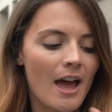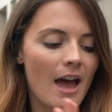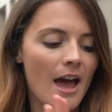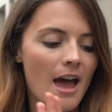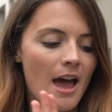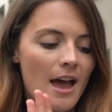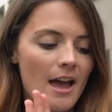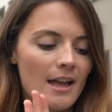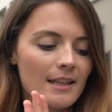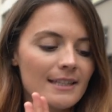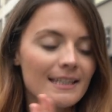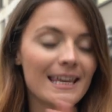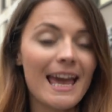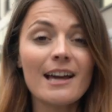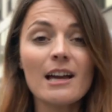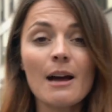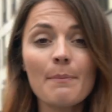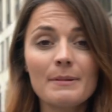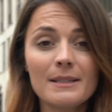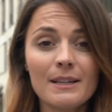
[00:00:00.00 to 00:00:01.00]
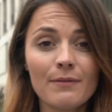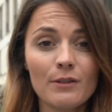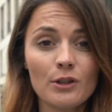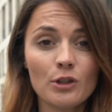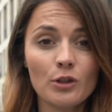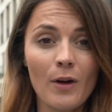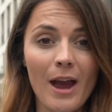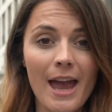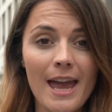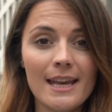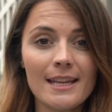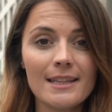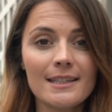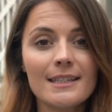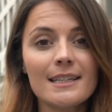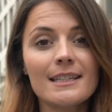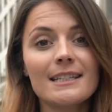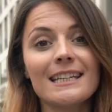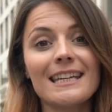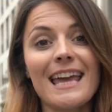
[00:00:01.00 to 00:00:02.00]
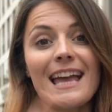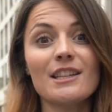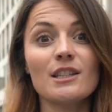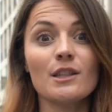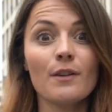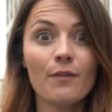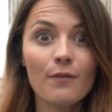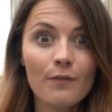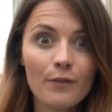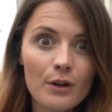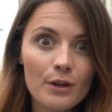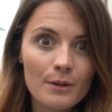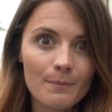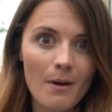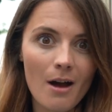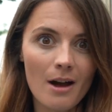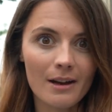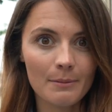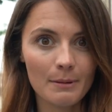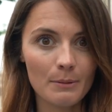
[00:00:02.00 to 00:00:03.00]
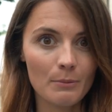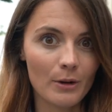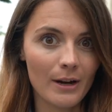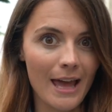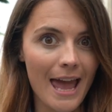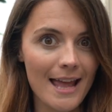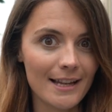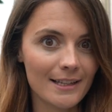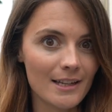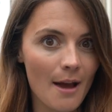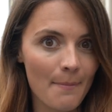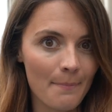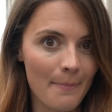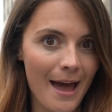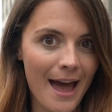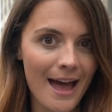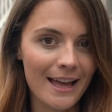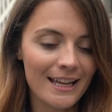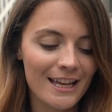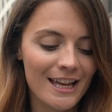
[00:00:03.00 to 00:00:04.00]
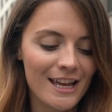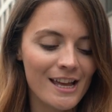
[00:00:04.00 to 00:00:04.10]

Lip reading: to get a couple of different trains to get to the food market we want to end up at.